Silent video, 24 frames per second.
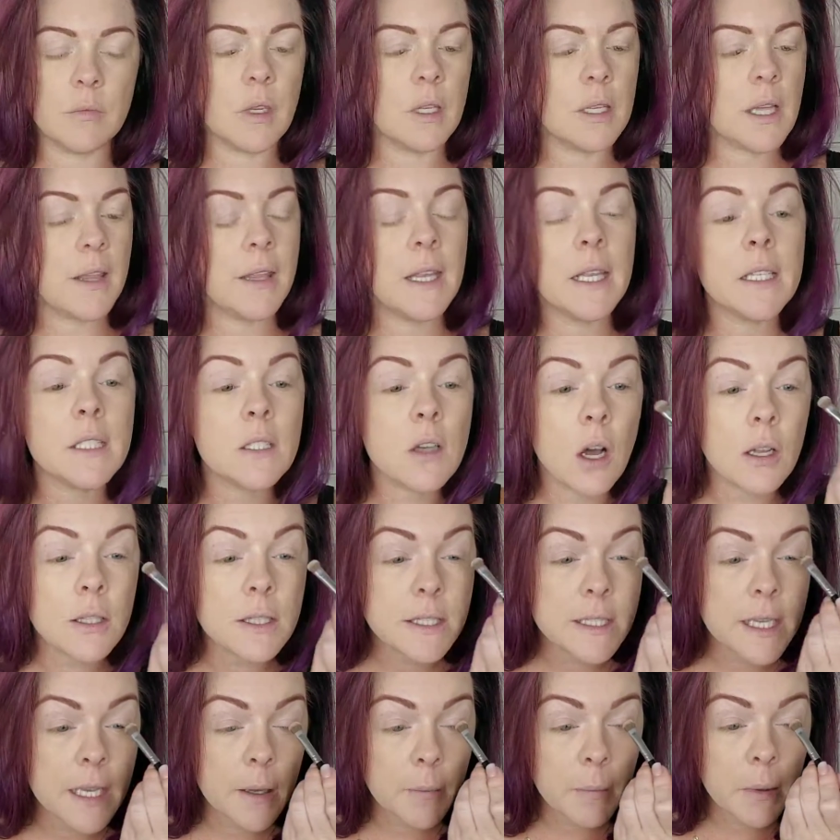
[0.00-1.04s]
I think it's called
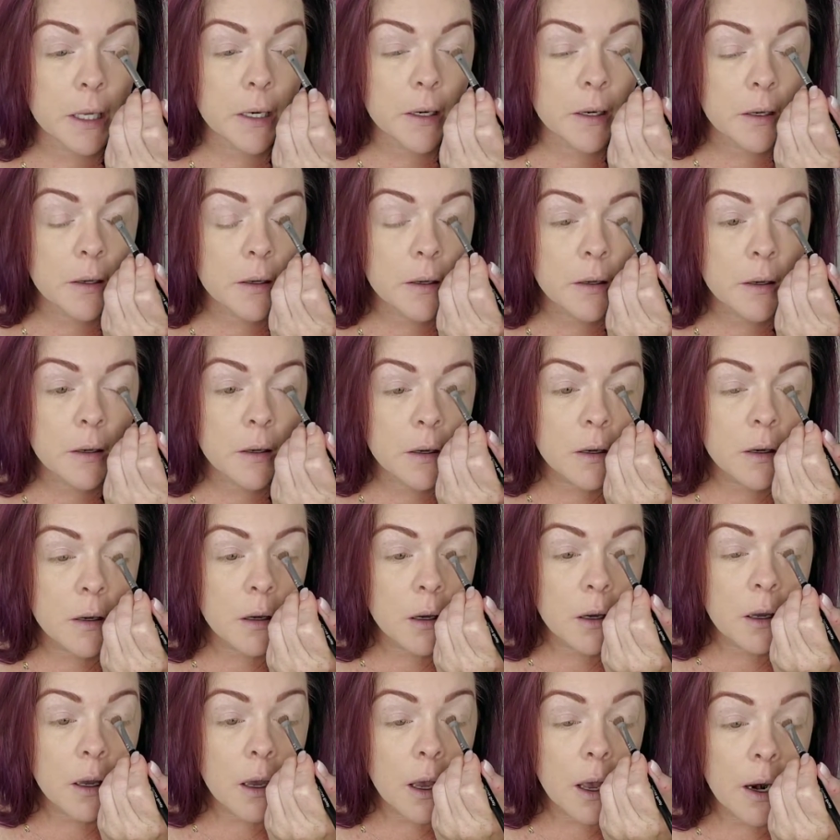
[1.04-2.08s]
Timid,
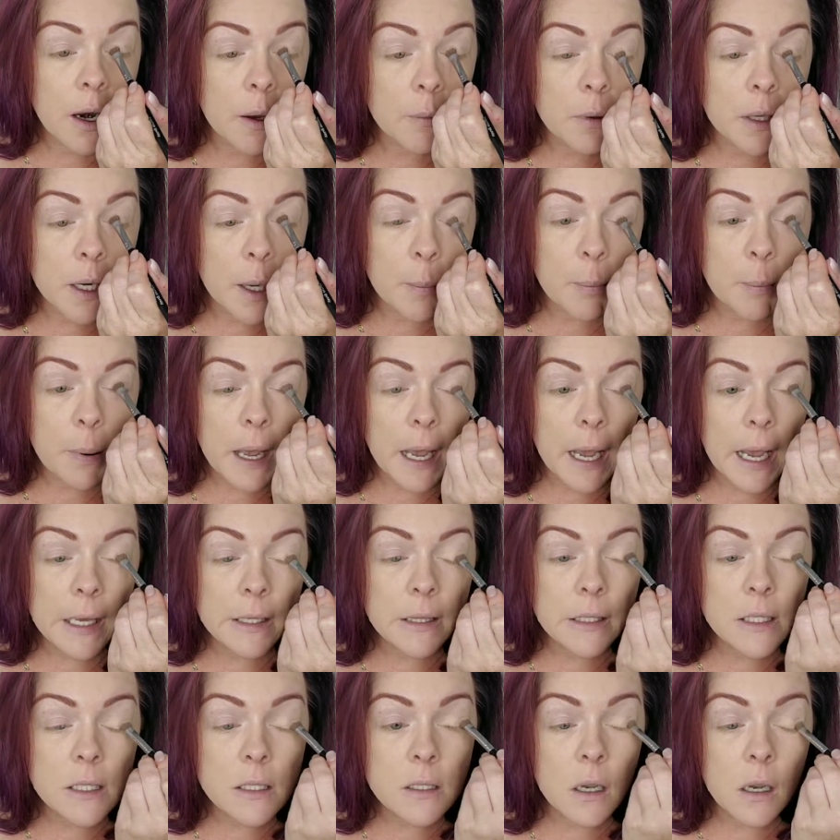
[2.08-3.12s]
and I'm going to pat
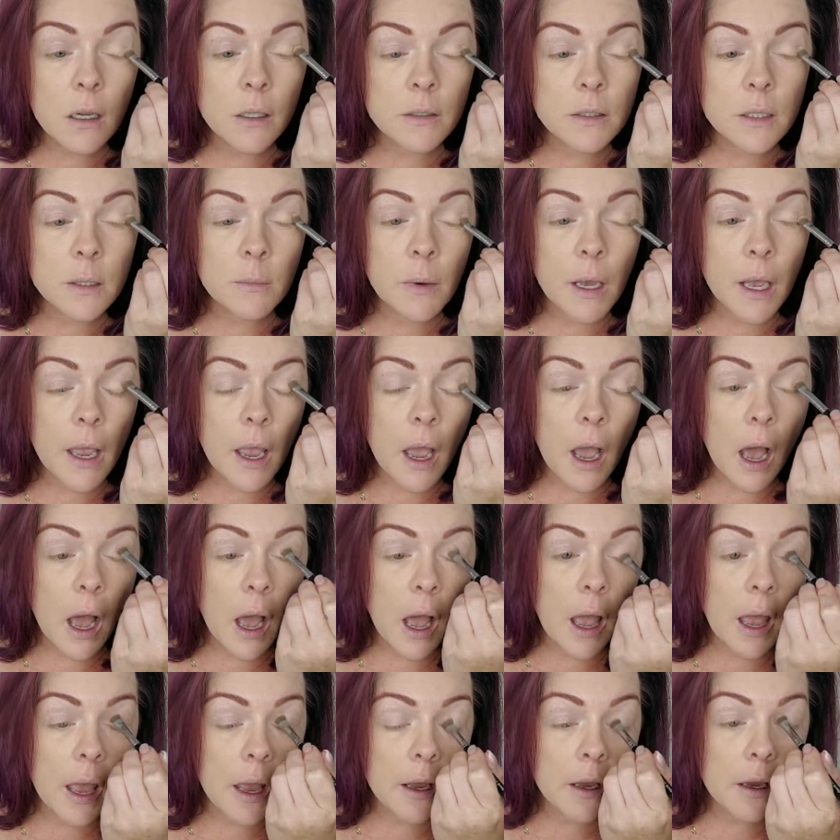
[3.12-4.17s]
this onto my
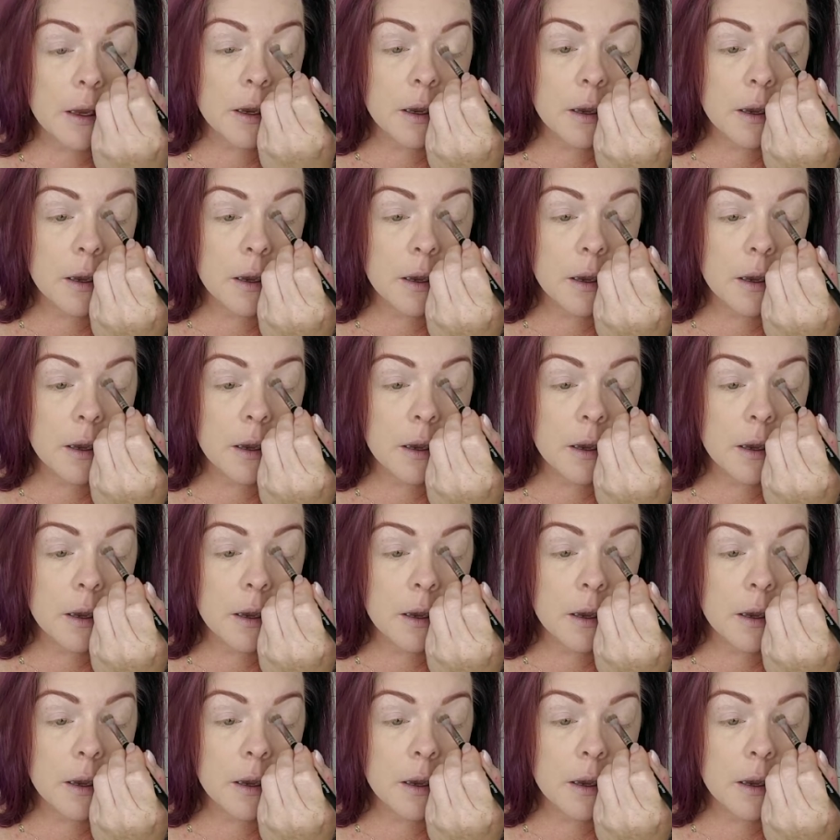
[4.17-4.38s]
eye.